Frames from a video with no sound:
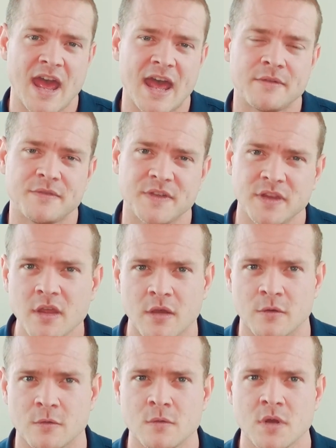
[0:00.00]
And for
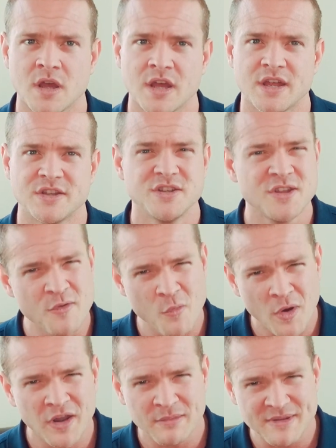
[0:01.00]
you, do you
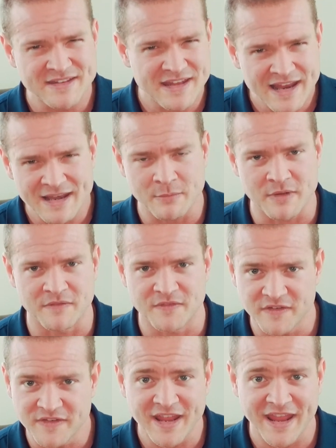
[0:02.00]
want to be dealing with
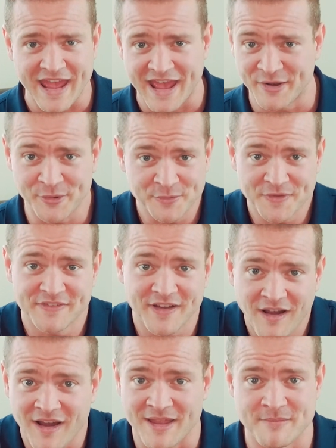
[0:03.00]
the dickhead all the
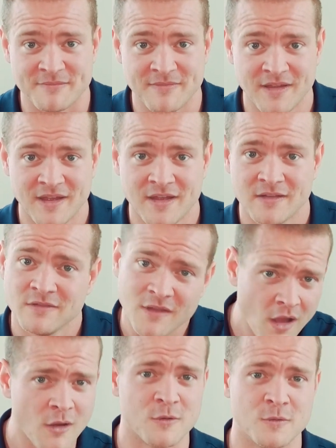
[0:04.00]
time?
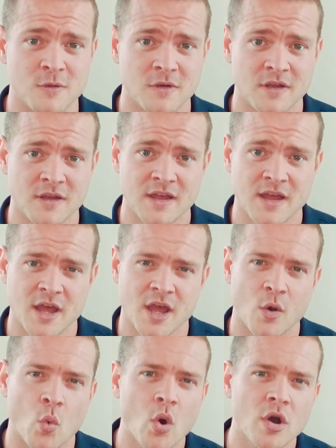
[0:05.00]
No.
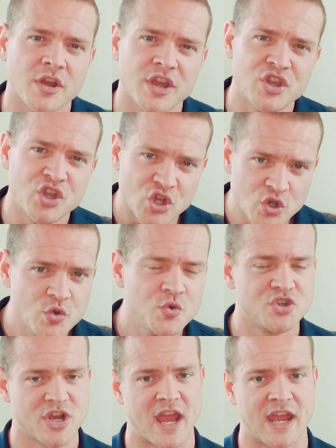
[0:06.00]
What can you
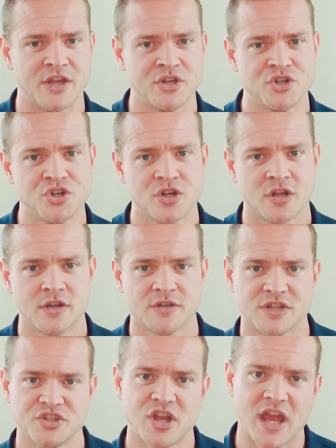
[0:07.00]
change
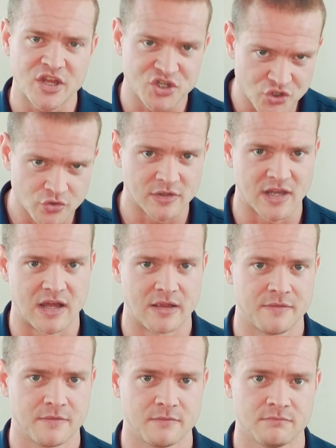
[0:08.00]
to change your
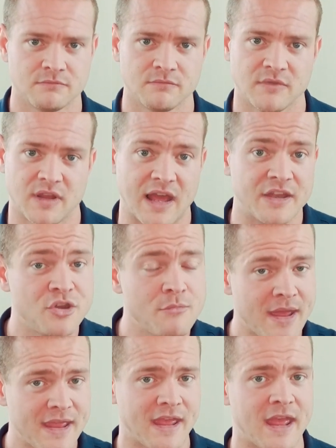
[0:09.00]
life? Can you
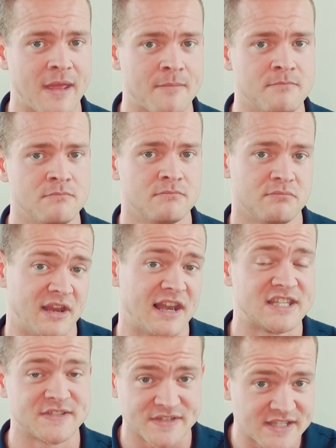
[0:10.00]
make him be
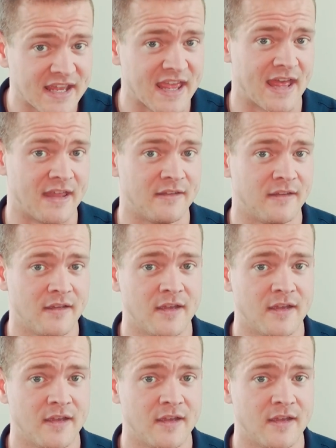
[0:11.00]
less of a dickhead?